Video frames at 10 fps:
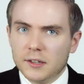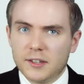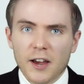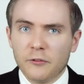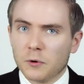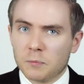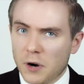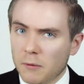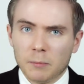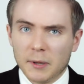Death would
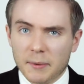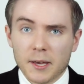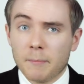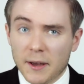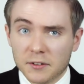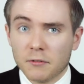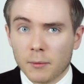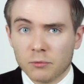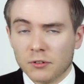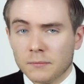probably be a better
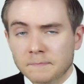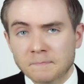option.